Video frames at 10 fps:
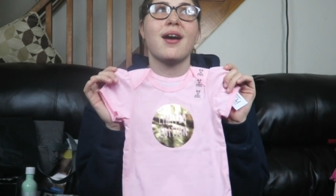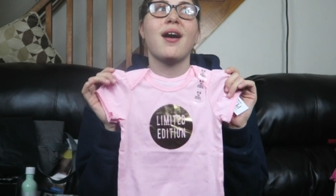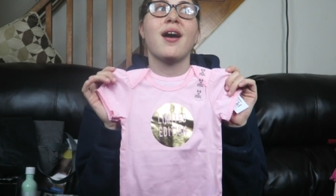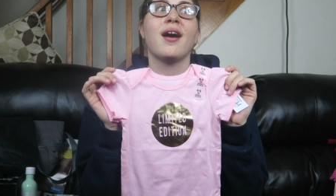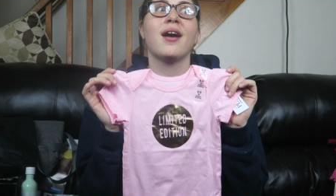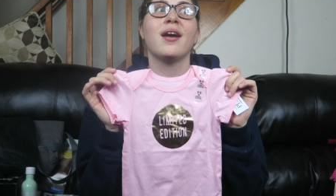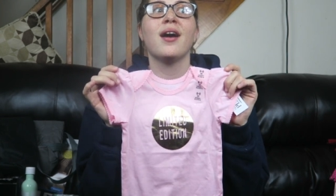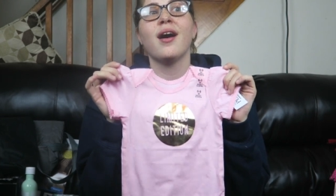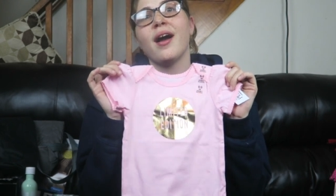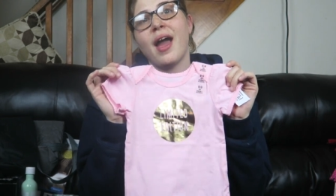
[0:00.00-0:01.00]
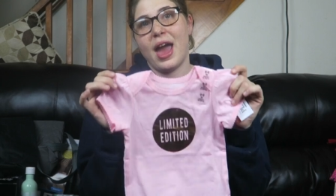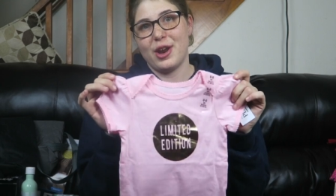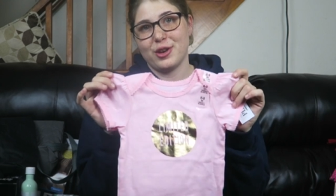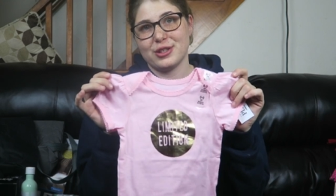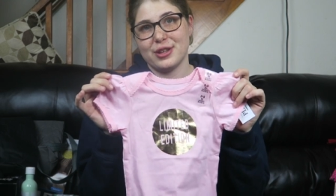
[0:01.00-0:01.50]
Oh
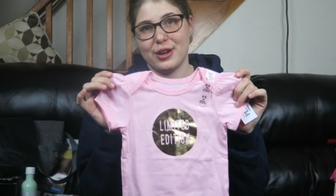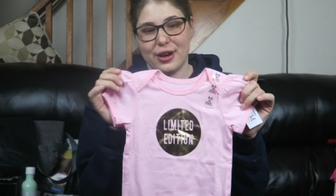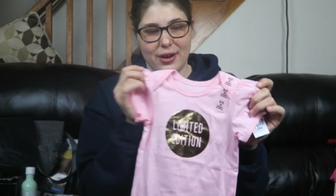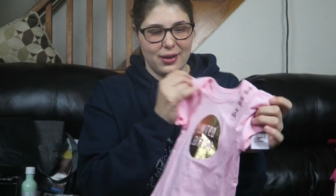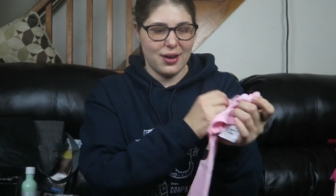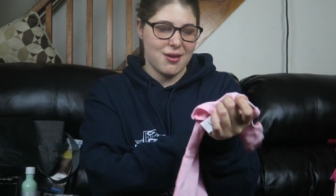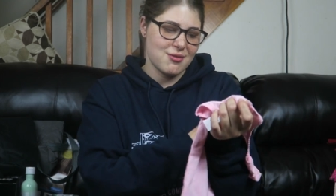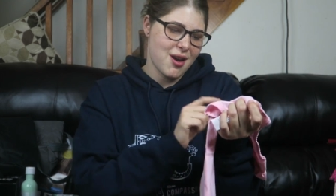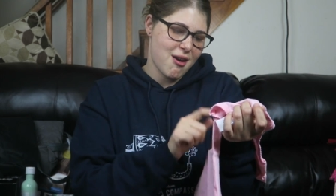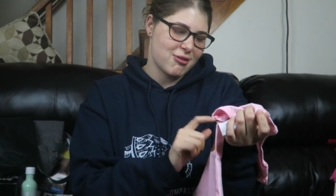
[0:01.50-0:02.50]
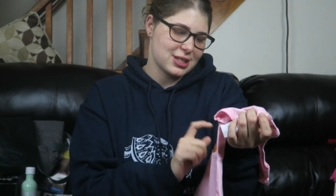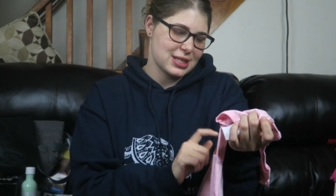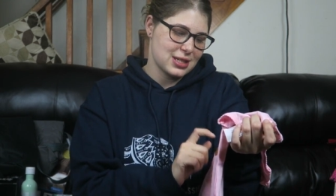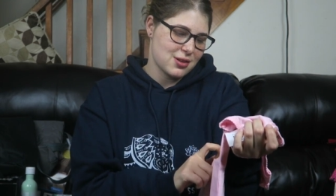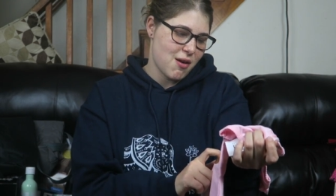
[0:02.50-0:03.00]
and her, her oh no, because
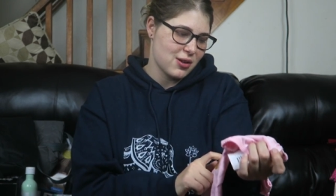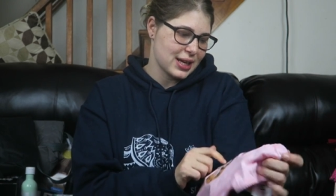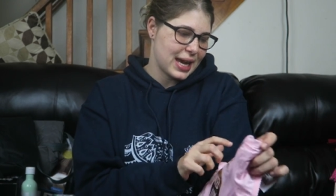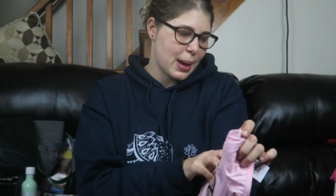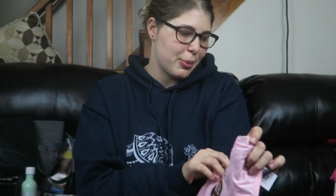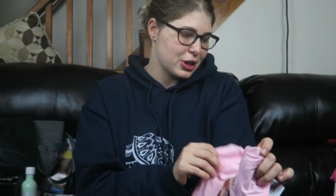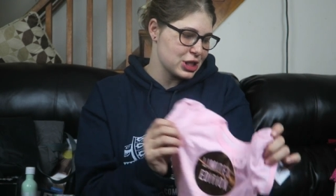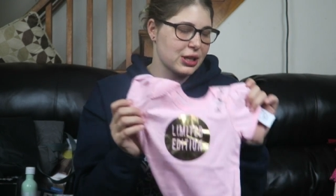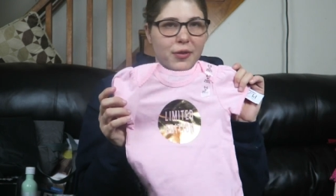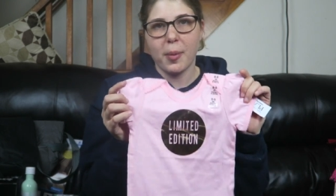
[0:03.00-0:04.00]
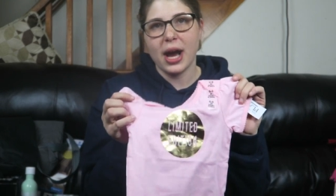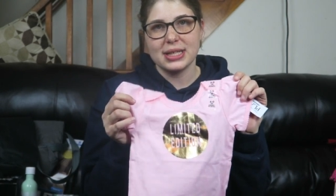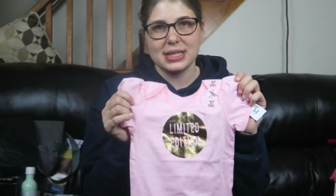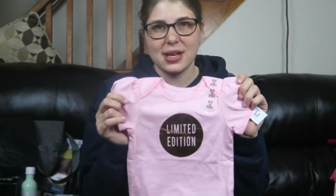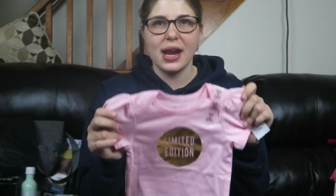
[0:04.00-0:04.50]
this is gold, they can't put her silver
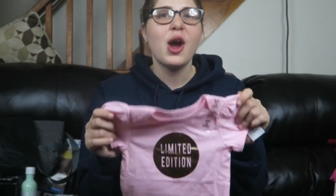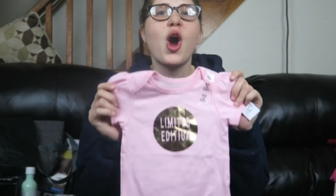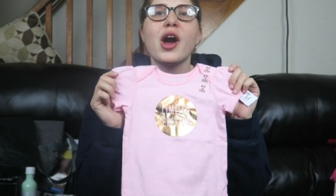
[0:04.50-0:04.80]
moccasins on.